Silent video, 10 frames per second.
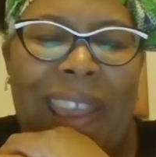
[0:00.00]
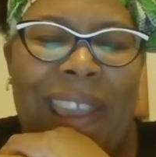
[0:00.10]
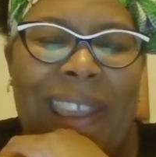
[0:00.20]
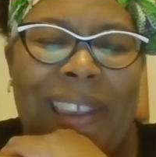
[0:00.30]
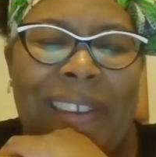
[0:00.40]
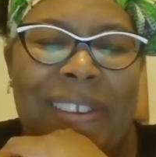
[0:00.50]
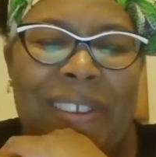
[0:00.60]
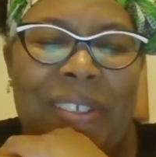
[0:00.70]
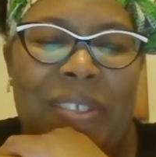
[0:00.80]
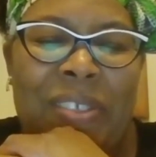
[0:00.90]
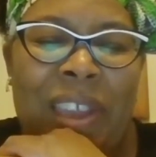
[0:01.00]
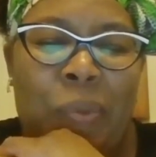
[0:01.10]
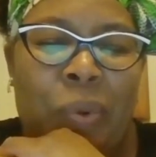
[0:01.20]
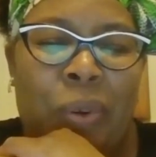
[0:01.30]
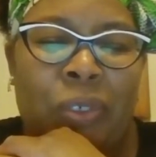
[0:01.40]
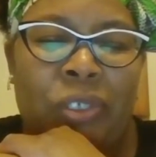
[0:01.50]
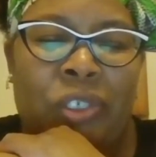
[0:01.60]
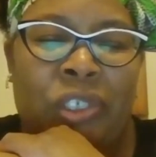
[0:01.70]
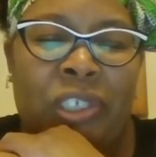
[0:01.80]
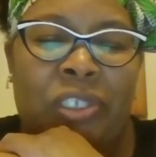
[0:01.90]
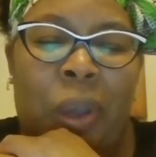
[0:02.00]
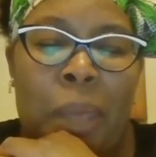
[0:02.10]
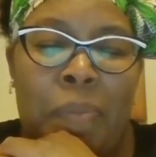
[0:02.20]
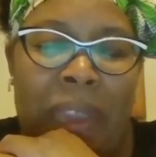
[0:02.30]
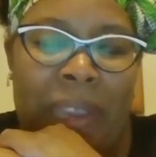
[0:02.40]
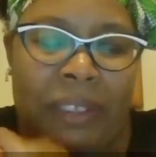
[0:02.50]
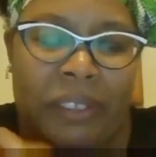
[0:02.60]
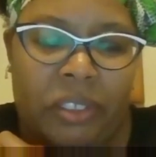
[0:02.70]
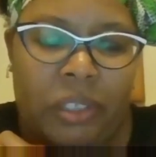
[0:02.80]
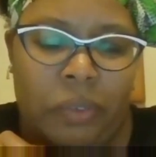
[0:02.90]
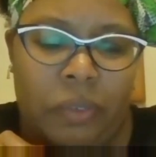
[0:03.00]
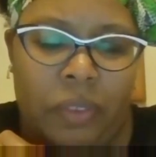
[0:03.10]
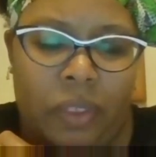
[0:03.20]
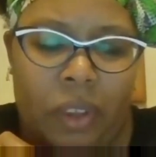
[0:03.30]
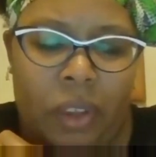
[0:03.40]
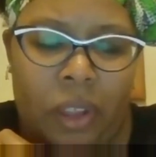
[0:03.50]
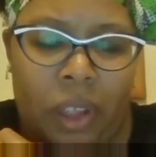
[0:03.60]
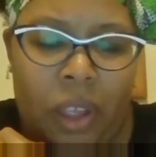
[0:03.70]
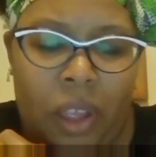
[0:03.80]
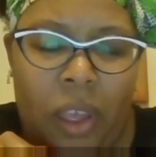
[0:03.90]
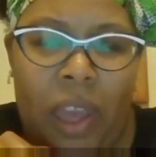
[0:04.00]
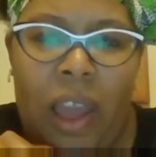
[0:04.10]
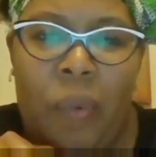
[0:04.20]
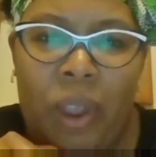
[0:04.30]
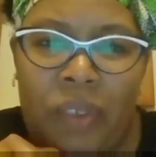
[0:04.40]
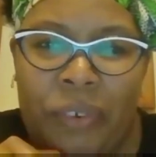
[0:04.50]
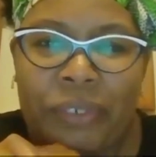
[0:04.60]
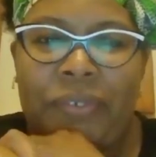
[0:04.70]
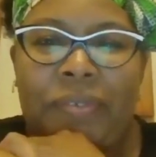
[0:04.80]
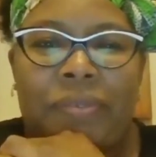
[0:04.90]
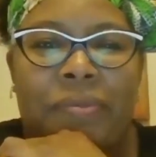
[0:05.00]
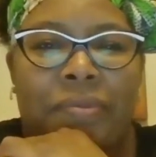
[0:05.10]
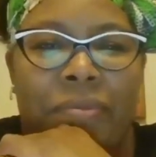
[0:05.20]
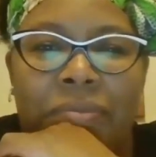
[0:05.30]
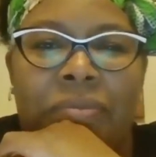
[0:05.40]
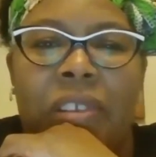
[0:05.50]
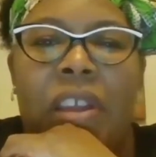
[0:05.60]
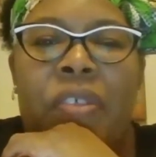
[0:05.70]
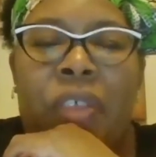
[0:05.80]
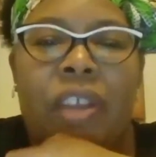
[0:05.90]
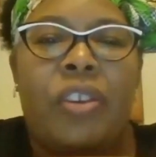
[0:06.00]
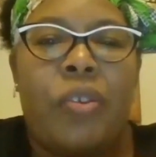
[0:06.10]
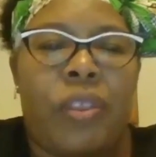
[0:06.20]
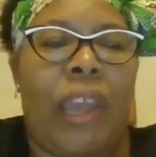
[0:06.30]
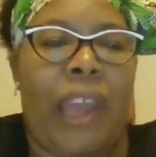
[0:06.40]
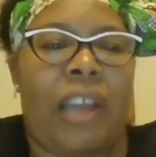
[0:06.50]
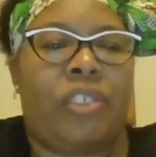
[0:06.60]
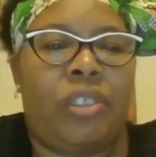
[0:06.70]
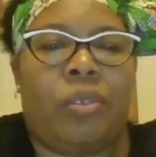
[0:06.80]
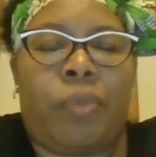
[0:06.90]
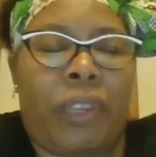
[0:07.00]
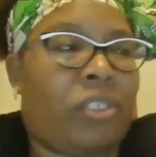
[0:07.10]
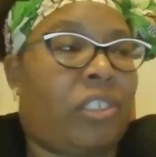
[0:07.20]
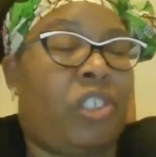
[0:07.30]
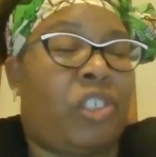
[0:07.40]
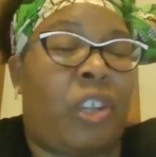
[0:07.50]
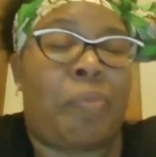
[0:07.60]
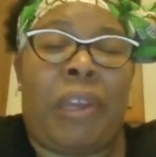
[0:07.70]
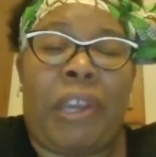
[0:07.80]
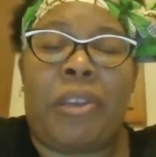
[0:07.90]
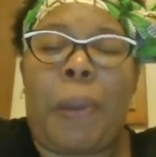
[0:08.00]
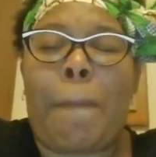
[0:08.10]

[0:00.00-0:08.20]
And they were just amazed. However, they knew they had to arrest this young man